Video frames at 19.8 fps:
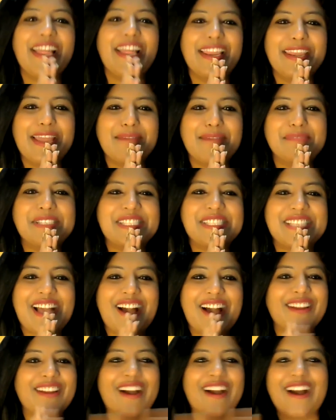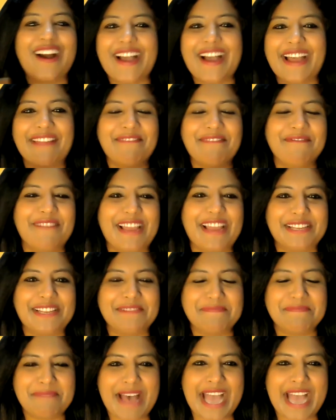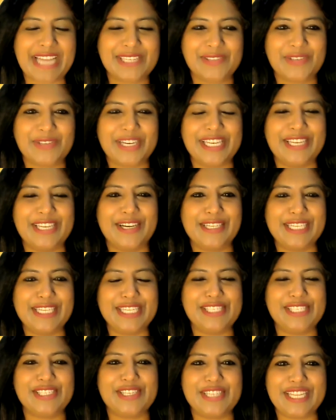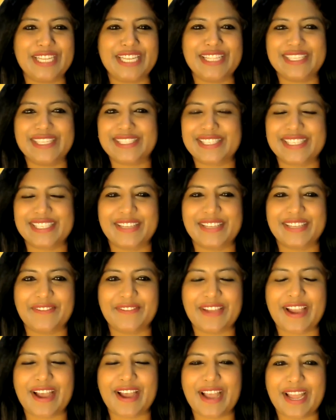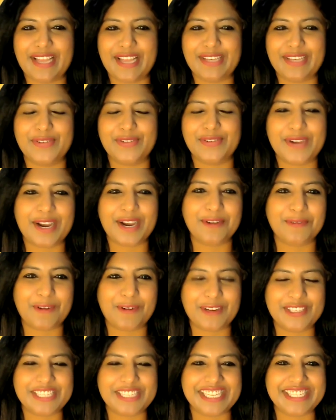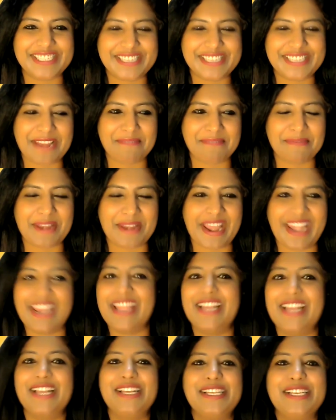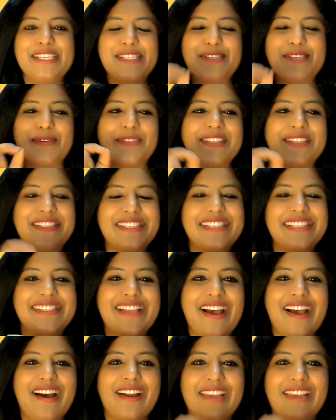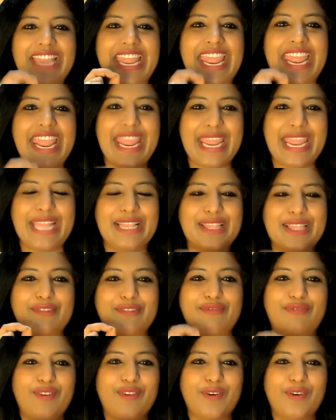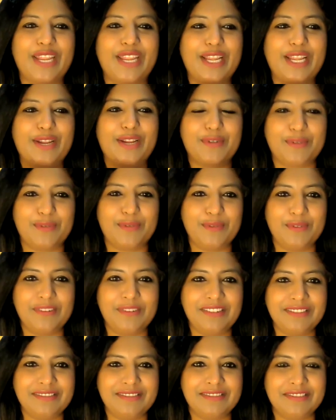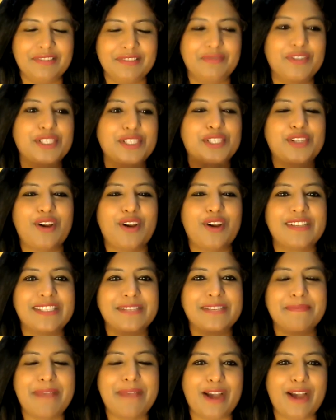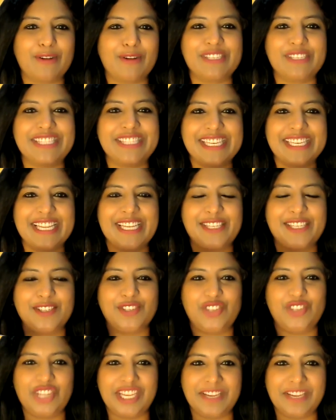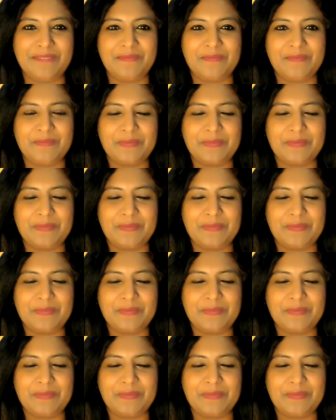Namaskara and welcome back to our learning journey. This is Divya and you are watching Trend Red. So this is our eighth phonic rule which talks about the letter G.